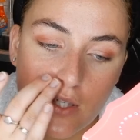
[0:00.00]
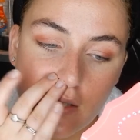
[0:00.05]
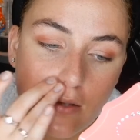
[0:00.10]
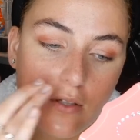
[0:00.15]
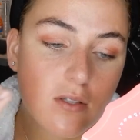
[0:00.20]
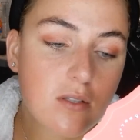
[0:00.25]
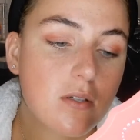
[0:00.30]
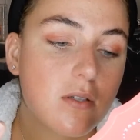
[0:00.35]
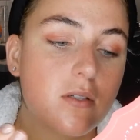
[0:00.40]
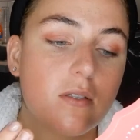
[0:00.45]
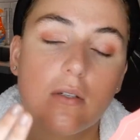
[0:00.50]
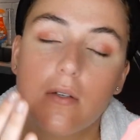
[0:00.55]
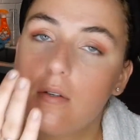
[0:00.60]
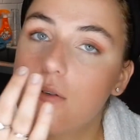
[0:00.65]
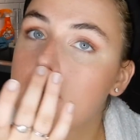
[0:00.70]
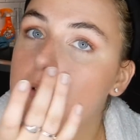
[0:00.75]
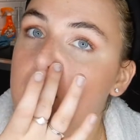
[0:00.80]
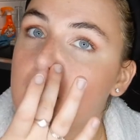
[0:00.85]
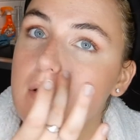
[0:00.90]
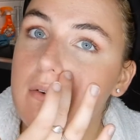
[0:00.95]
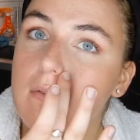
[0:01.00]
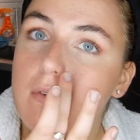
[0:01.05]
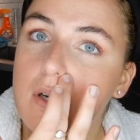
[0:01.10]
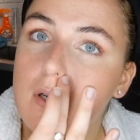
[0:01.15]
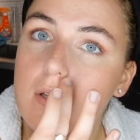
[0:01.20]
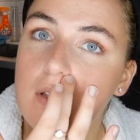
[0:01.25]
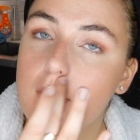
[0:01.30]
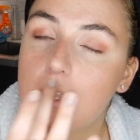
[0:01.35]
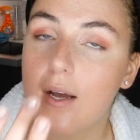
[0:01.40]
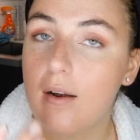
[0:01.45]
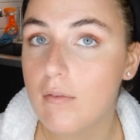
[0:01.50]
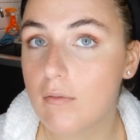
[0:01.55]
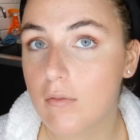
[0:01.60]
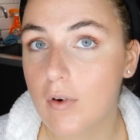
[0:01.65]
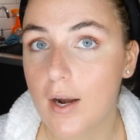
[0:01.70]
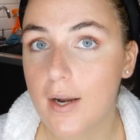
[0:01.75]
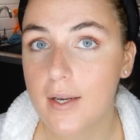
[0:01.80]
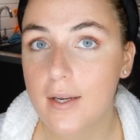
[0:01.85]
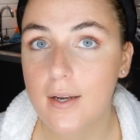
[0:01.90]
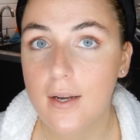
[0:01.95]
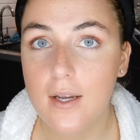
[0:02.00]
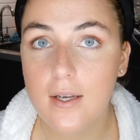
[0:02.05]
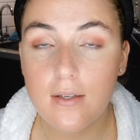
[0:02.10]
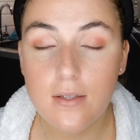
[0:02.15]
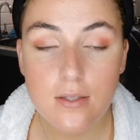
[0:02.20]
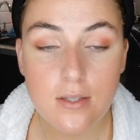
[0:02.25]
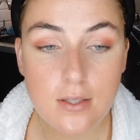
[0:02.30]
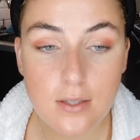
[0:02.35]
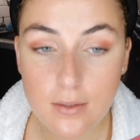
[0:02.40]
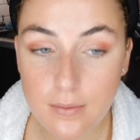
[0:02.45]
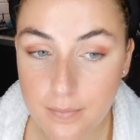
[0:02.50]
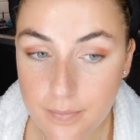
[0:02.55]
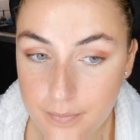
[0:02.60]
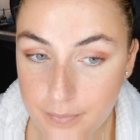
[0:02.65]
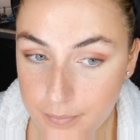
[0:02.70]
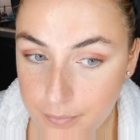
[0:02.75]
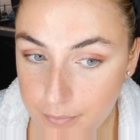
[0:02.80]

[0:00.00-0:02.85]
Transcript: Just to sort of get rid of that redness,